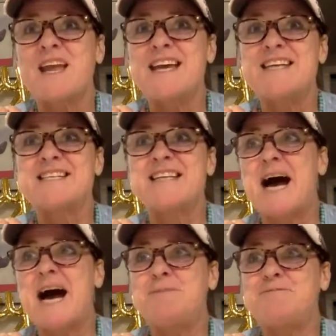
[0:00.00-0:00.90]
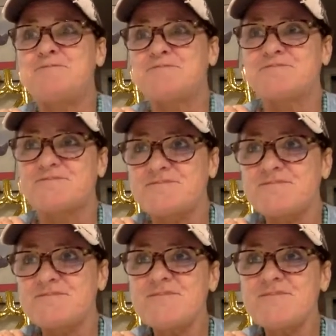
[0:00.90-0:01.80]
is
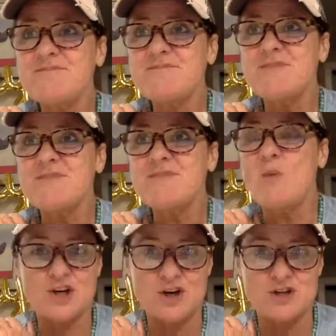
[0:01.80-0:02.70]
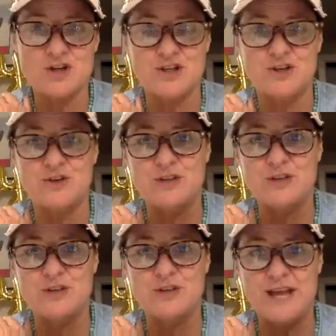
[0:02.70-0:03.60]
wants her to
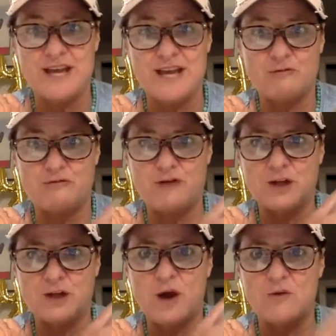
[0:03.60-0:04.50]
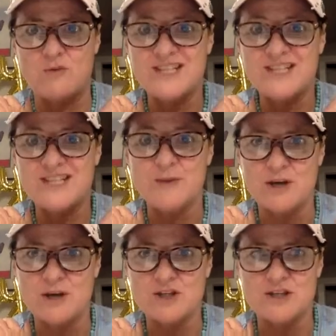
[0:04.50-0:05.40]
like follow a regimen
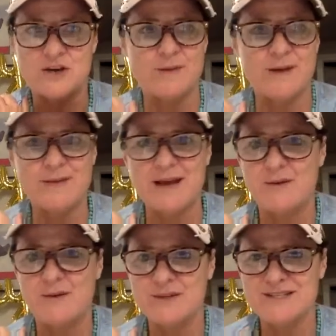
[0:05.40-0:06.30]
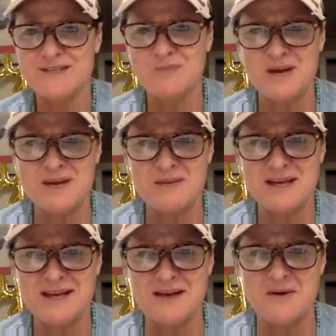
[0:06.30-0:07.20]
while she's at home. And I'm like, well, what's the point of
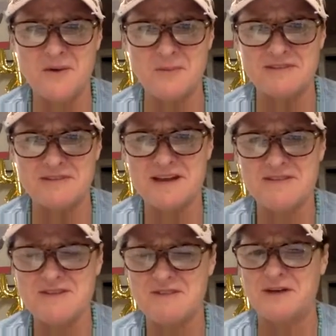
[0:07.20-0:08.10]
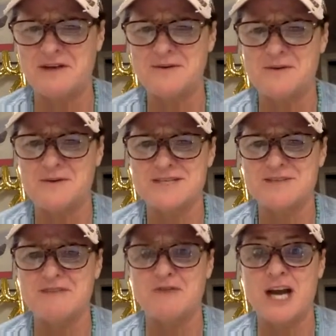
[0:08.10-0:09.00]
being at home if you have to follow a
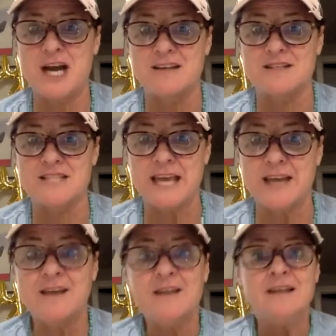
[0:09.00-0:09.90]
regimen, for hell's sake?